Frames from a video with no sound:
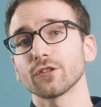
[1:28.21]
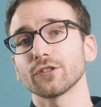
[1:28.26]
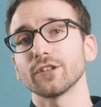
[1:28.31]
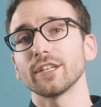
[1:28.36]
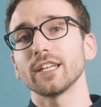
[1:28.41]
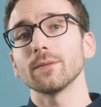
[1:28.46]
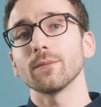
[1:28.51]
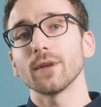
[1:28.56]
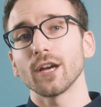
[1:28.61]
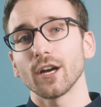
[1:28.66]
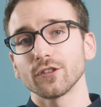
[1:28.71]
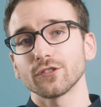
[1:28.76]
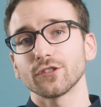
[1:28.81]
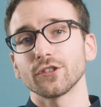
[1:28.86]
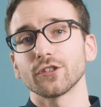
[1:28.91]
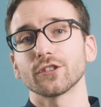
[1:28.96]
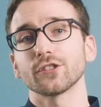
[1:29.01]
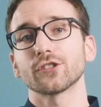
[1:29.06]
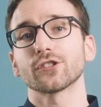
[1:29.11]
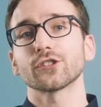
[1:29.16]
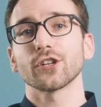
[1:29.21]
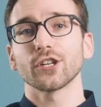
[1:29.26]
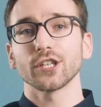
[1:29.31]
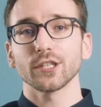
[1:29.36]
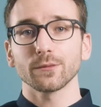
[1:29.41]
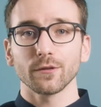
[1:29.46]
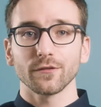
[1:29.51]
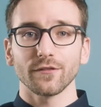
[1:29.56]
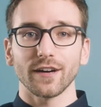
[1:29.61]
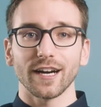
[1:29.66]
or email to your
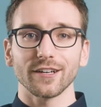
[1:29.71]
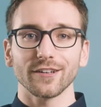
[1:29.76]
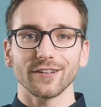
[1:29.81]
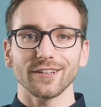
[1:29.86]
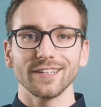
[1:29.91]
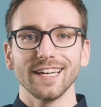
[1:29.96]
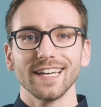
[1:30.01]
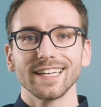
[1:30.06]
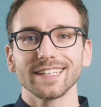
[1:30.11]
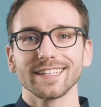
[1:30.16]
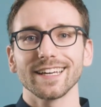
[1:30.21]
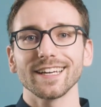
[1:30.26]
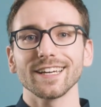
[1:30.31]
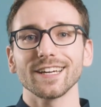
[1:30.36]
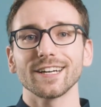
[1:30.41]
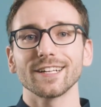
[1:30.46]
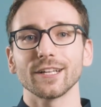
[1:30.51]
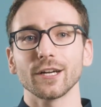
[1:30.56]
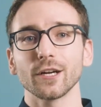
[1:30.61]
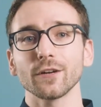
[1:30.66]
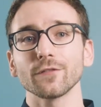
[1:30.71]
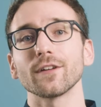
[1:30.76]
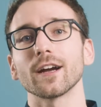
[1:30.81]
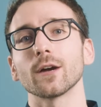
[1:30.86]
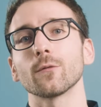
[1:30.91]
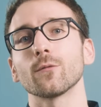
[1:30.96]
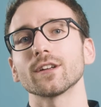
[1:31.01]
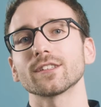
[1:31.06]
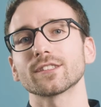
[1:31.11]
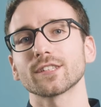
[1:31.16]
insurance provider can clarify
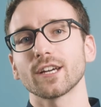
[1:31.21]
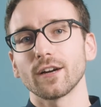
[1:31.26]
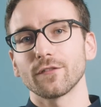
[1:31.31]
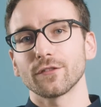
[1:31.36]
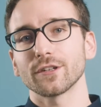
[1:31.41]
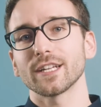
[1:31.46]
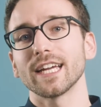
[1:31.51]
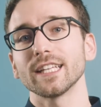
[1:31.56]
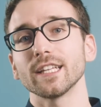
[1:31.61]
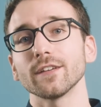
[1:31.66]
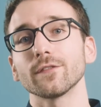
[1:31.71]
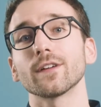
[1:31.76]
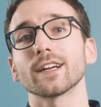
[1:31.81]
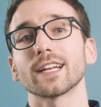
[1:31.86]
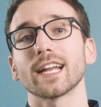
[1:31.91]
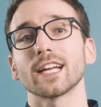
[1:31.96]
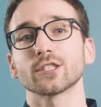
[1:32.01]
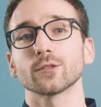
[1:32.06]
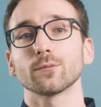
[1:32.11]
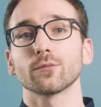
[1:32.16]
what's covered and the financial